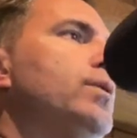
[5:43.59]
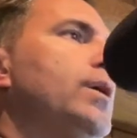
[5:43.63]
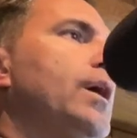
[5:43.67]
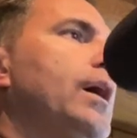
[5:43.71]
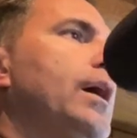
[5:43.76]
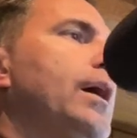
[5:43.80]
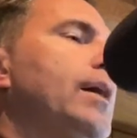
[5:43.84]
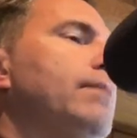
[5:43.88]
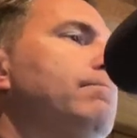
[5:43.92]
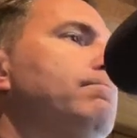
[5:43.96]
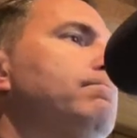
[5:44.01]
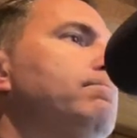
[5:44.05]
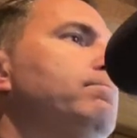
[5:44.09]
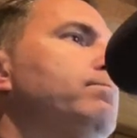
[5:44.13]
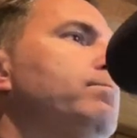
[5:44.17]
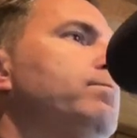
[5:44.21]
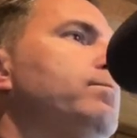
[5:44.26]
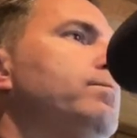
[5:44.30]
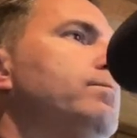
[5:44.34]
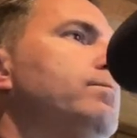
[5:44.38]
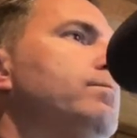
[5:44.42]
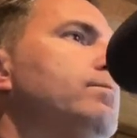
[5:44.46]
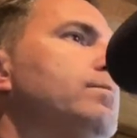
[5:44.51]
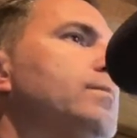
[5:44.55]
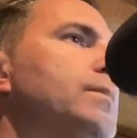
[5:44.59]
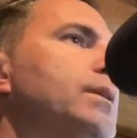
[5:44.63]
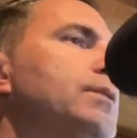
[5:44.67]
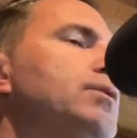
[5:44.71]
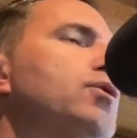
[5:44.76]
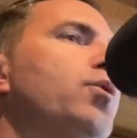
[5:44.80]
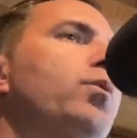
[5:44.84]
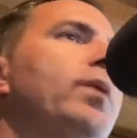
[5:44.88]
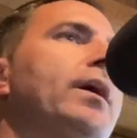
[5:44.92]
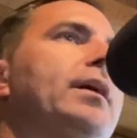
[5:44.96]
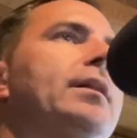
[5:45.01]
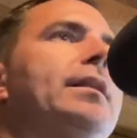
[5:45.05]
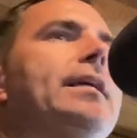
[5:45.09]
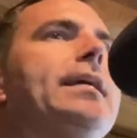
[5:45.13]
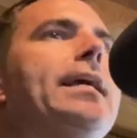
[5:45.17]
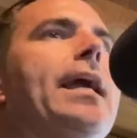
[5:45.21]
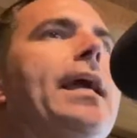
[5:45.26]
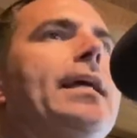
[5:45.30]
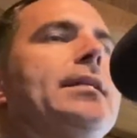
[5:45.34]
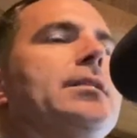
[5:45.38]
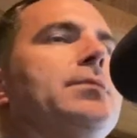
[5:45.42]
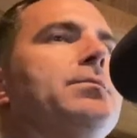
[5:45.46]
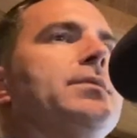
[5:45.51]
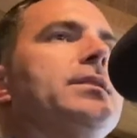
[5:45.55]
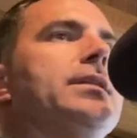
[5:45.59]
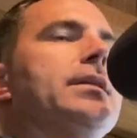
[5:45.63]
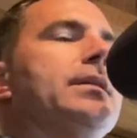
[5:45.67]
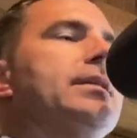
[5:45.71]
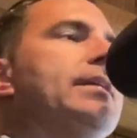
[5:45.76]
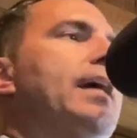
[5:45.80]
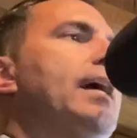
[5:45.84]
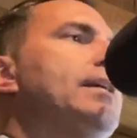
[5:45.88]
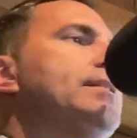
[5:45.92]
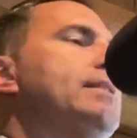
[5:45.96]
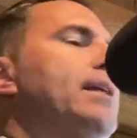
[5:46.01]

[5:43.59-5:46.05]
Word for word: um, to quickly gain some success.